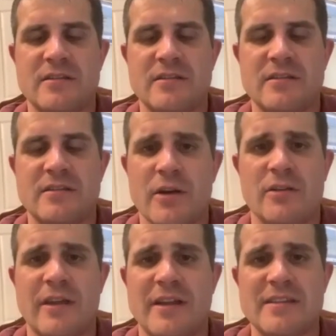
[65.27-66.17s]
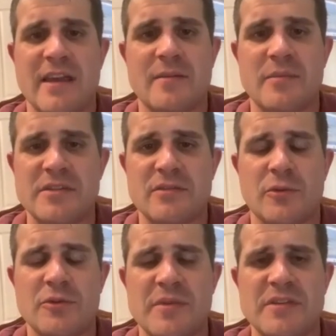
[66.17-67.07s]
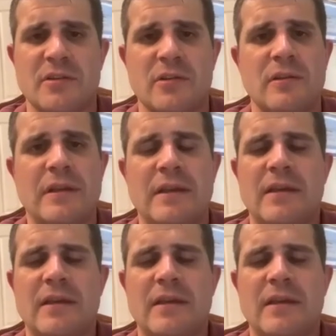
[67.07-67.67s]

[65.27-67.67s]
Tomahawk land attack miss, cruise missile,